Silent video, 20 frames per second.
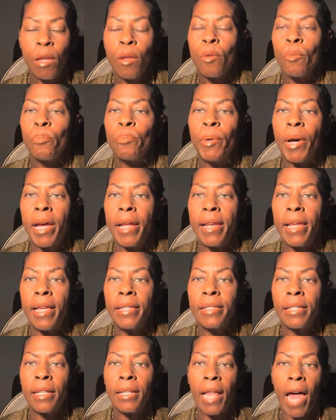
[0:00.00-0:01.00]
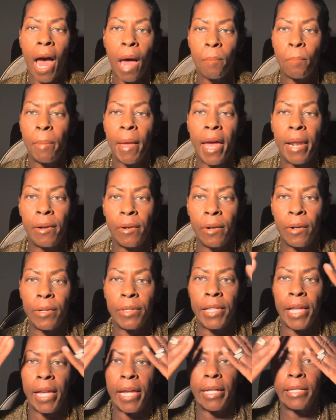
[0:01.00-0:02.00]
But it's a lot better
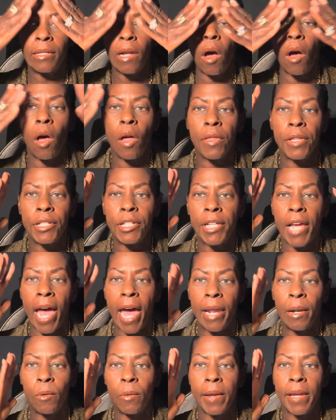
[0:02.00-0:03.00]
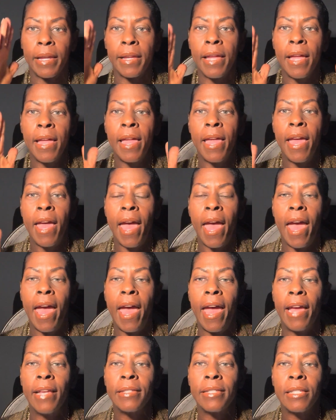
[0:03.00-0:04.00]
than all the shadowing.
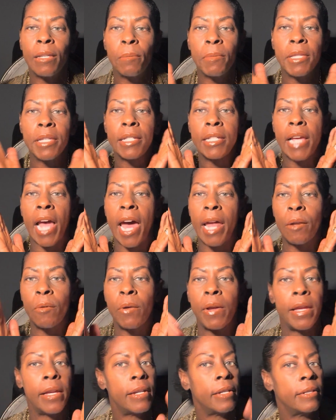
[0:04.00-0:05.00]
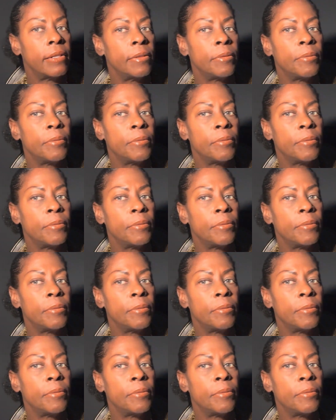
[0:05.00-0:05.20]
And some of the shadowing,